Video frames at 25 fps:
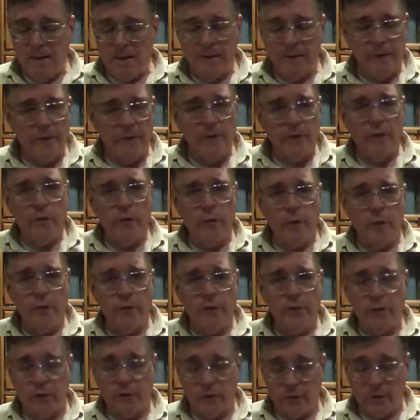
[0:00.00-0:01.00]
since the 12th
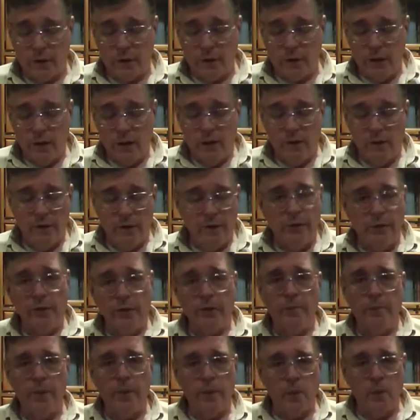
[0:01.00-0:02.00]
century, this
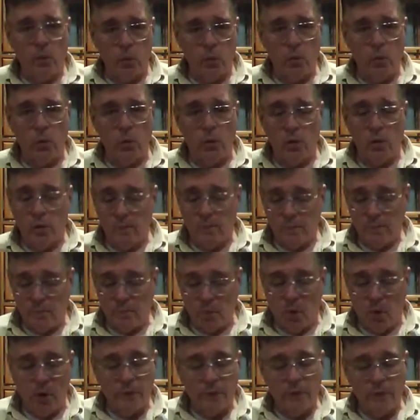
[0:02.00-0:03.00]
has been the rule,
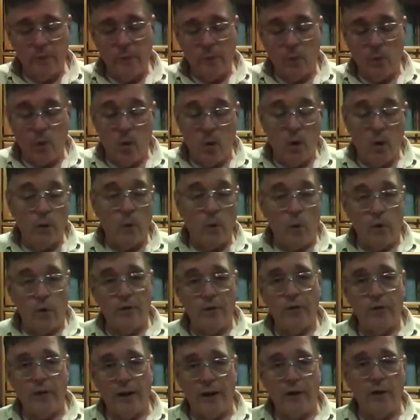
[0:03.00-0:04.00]
broad to broad or
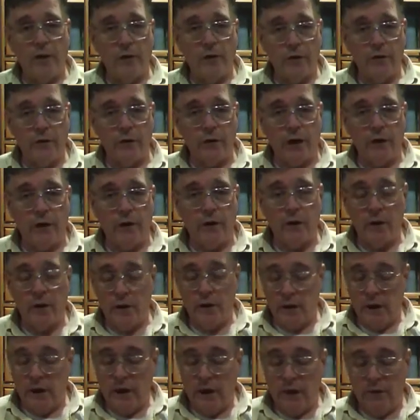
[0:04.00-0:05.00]
slender to slender.
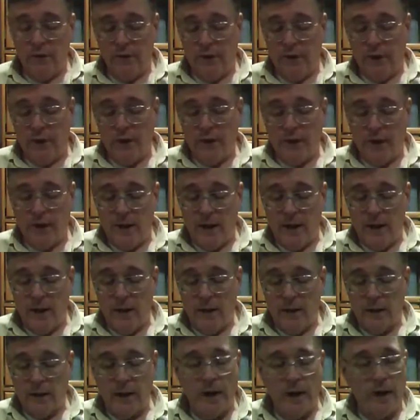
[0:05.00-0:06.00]
If a
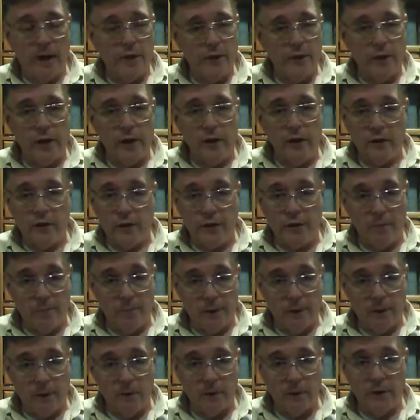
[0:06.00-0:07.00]
consonant is in the
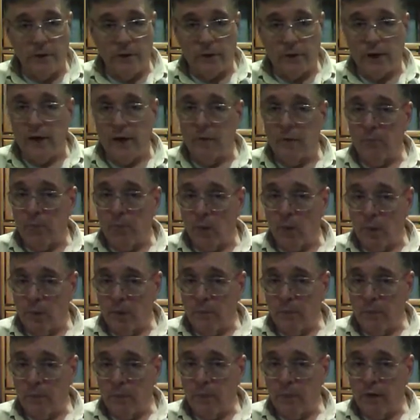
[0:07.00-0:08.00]
middle, it's going to have broad
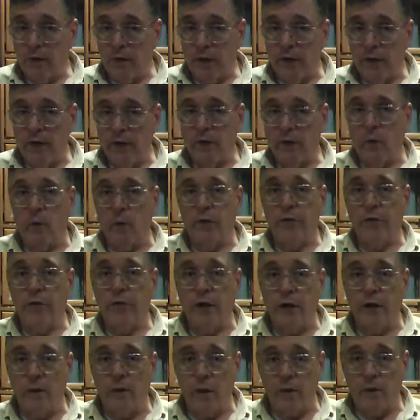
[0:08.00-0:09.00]
on both sides or
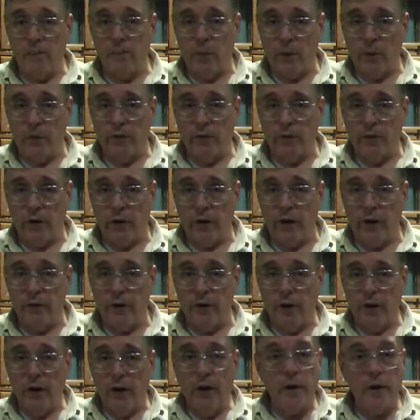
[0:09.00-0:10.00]
slender on both sides.
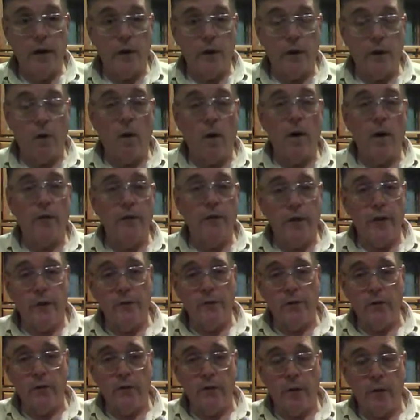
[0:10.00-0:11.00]
Now there are
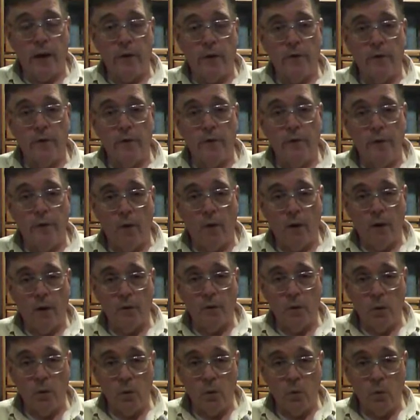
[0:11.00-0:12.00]
exceptions. You have some
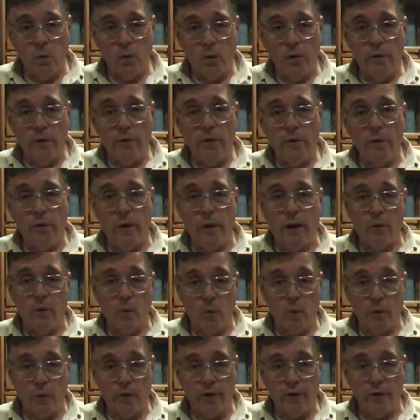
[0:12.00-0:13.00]
foreign loan words, you have
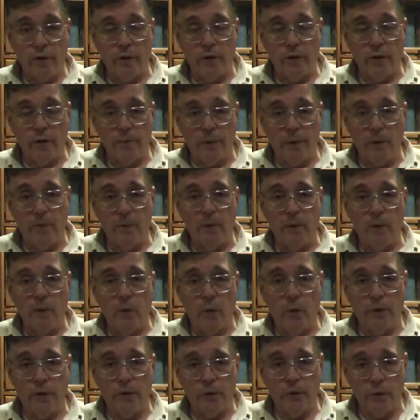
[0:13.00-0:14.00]
words spelled
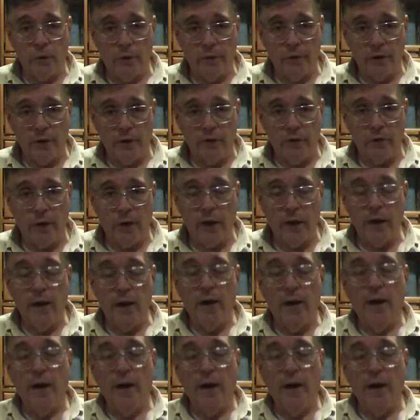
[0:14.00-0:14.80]
before the 12th century,